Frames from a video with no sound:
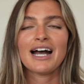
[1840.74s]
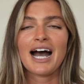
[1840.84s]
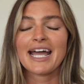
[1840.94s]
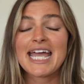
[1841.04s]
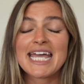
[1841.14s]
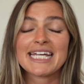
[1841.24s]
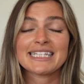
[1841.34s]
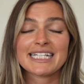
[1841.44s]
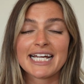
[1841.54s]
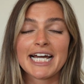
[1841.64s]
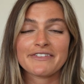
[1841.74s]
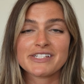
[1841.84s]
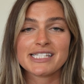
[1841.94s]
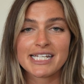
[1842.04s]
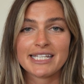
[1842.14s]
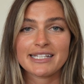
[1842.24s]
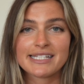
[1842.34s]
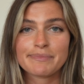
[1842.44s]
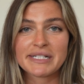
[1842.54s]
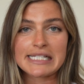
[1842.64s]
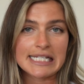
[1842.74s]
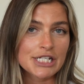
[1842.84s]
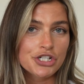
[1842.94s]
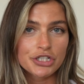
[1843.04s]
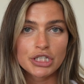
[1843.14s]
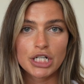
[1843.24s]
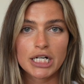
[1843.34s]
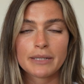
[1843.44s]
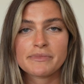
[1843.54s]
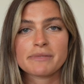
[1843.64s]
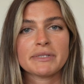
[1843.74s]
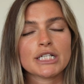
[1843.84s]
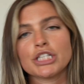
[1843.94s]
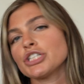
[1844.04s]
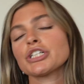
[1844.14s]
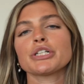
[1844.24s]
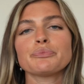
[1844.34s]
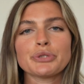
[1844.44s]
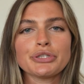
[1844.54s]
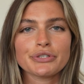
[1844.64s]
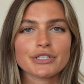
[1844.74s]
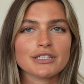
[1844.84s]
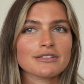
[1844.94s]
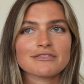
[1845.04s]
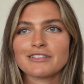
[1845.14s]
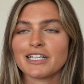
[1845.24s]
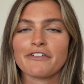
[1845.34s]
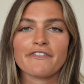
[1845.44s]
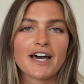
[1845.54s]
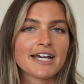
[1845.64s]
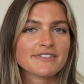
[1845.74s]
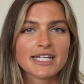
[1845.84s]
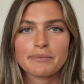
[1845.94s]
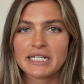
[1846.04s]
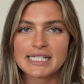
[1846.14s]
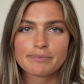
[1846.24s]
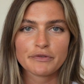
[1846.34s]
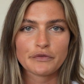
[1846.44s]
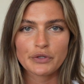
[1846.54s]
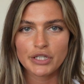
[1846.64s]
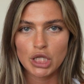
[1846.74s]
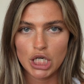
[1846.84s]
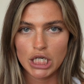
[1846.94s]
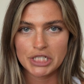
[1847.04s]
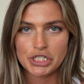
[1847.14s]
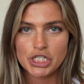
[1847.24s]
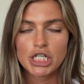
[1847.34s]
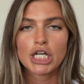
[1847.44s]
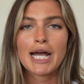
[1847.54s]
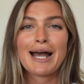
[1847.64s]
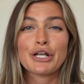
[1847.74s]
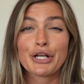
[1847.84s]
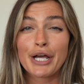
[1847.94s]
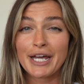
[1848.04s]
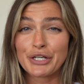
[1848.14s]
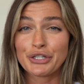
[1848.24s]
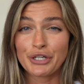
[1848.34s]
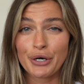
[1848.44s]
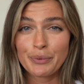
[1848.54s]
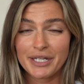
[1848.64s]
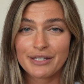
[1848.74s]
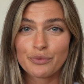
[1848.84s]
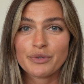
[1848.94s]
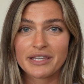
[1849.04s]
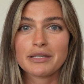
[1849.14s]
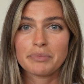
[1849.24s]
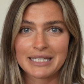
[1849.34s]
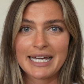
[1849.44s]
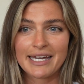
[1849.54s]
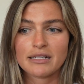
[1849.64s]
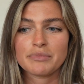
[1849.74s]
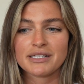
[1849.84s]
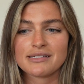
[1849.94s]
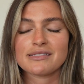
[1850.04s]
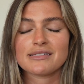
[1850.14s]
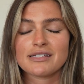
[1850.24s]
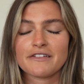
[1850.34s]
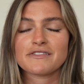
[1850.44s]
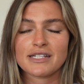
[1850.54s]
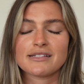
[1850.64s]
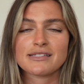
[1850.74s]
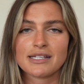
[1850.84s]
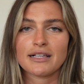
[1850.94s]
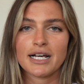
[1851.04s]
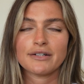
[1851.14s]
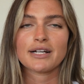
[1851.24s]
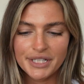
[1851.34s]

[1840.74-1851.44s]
I hate that I have to say this, but set your alarms, be on your computer like 5-10 minutes before the launch. Kind of go in with a plan because the stuff does sell out.